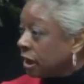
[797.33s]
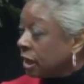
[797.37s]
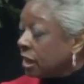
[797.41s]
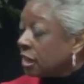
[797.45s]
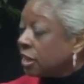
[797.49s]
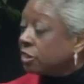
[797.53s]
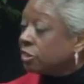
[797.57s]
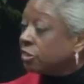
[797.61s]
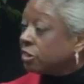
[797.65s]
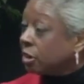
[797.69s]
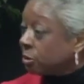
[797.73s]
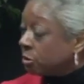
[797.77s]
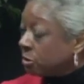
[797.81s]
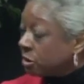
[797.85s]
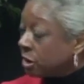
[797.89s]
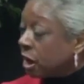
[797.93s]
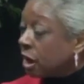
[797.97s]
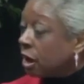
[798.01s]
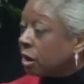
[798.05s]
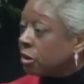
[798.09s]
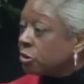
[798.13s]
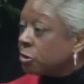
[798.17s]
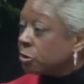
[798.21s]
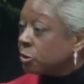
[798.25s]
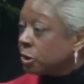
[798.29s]

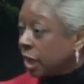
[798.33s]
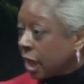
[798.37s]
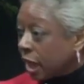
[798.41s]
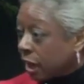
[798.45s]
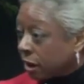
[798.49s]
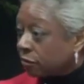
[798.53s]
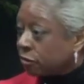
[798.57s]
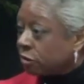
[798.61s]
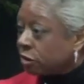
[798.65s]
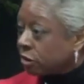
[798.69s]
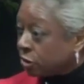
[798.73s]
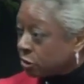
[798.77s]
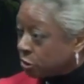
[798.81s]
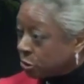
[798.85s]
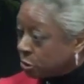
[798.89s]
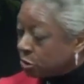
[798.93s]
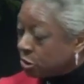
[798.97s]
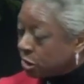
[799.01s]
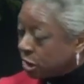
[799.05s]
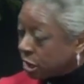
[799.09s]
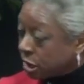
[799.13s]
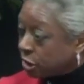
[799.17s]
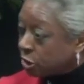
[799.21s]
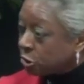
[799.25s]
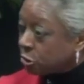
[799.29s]
Sometimes we have to do
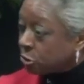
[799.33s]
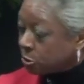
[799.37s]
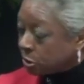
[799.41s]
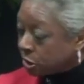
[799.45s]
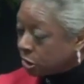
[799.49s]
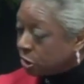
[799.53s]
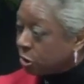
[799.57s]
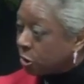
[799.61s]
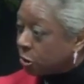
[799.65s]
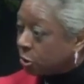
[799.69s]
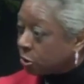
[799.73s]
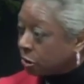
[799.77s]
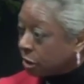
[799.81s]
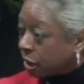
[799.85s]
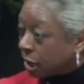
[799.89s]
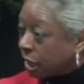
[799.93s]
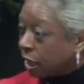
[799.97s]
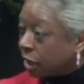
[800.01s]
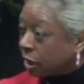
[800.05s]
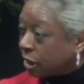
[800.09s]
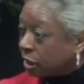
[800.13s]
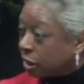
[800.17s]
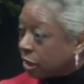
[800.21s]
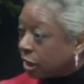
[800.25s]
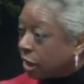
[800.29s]
things we don't
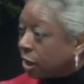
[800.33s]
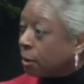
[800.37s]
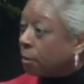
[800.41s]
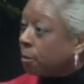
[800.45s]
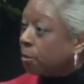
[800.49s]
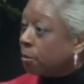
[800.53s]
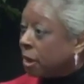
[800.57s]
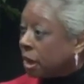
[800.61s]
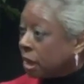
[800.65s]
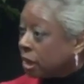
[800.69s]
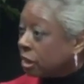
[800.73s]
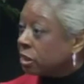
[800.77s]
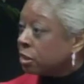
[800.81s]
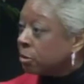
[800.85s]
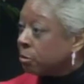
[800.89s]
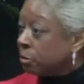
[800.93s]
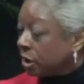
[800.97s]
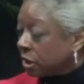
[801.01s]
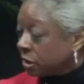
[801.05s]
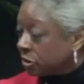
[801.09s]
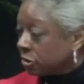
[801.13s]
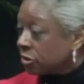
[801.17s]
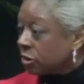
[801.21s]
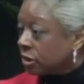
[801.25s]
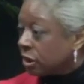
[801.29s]
like, make the
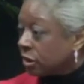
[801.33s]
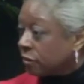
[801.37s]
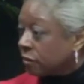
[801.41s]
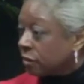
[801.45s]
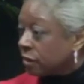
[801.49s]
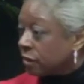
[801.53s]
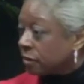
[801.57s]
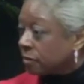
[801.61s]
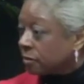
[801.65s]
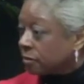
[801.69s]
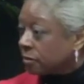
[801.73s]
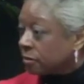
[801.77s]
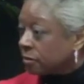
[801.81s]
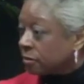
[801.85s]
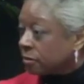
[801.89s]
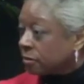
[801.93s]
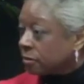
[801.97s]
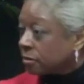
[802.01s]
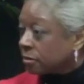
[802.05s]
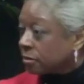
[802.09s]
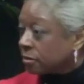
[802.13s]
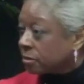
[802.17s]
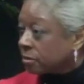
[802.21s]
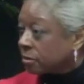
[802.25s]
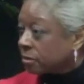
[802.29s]
best of
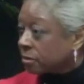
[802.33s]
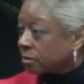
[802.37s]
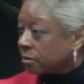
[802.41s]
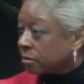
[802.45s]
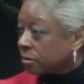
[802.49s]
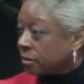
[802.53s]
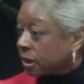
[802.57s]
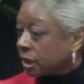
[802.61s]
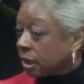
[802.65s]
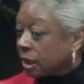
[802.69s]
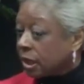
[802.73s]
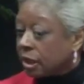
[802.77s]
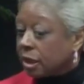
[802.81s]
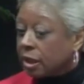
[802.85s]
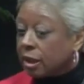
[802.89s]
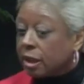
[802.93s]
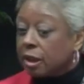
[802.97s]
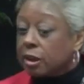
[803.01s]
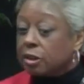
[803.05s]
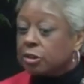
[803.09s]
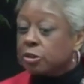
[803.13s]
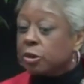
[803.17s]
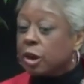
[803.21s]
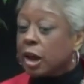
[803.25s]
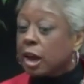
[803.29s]
it.
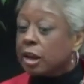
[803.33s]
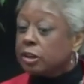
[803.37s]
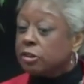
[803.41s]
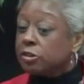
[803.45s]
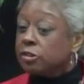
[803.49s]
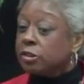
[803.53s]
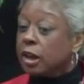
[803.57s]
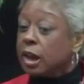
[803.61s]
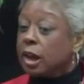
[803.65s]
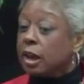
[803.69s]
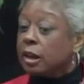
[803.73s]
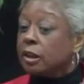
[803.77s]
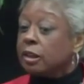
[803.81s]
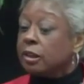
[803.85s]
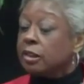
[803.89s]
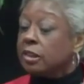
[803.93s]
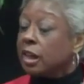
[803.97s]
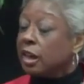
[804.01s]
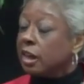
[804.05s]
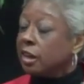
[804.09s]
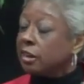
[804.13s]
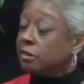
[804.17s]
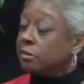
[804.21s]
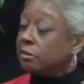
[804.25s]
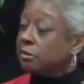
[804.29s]
So I decided
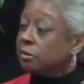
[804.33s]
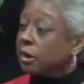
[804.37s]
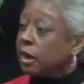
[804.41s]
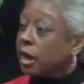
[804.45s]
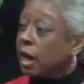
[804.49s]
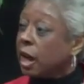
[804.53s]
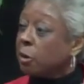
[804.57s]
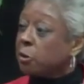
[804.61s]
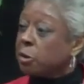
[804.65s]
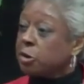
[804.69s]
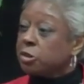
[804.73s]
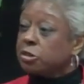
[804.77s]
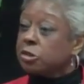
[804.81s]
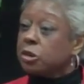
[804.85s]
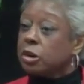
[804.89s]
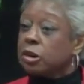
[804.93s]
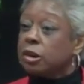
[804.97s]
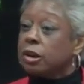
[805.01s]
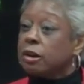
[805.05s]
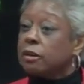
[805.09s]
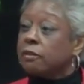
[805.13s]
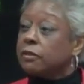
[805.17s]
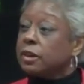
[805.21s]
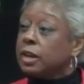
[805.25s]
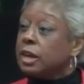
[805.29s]
that I wasn't going to
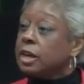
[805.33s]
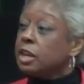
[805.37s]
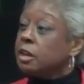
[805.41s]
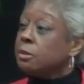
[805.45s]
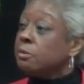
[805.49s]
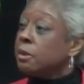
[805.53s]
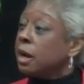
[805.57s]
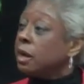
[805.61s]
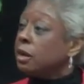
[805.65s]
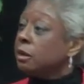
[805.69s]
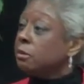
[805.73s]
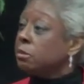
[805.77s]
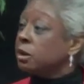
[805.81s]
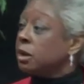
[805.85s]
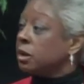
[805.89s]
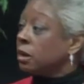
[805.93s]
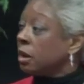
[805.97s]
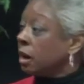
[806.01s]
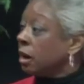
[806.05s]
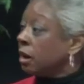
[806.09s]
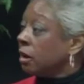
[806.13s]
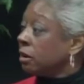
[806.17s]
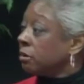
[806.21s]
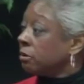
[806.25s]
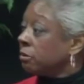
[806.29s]
love anybody but
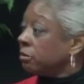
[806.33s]
God,